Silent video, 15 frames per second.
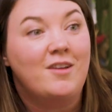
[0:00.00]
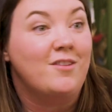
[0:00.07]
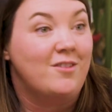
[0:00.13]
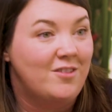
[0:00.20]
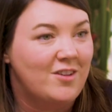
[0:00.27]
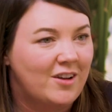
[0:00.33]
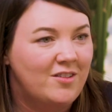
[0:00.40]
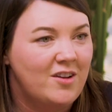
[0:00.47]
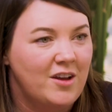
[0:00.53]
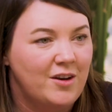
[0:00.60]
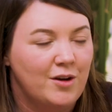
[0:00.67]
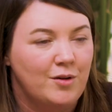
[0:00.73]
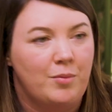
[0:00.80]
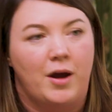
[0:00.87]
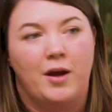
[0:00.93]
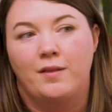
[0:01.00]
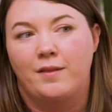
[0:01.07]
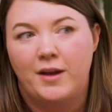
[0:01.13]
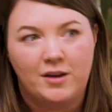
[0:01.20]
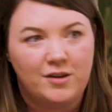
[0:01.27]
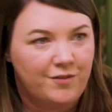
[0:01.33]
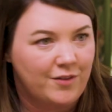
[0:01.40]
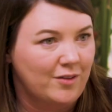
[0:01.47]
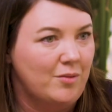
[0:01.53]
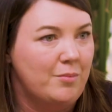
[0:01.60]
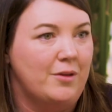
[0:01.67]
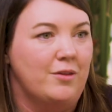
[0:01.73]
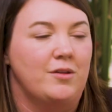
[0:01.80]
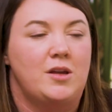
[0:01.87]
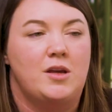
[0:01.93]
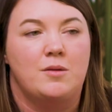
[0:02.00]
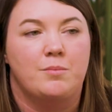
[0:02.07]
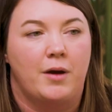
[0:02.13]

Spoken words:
is dictated by land availability,